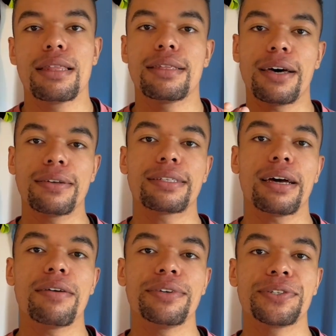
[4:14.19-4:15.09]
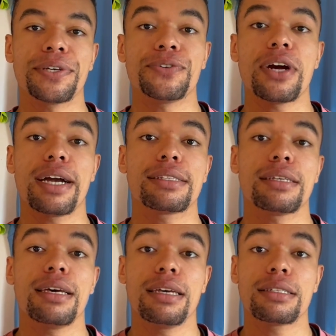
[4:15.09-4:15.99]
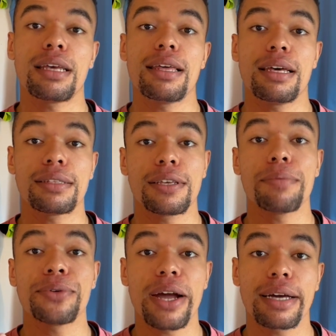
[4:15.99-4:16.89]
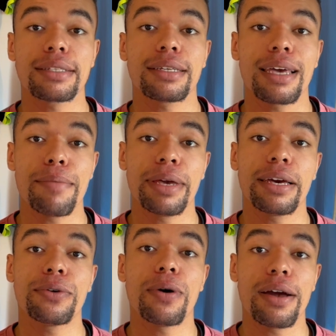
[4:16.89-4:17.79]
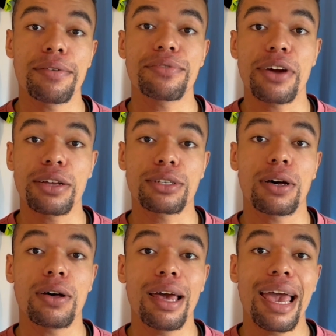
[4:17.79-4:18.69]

The downside of using racks is that some racks can be quite fragile,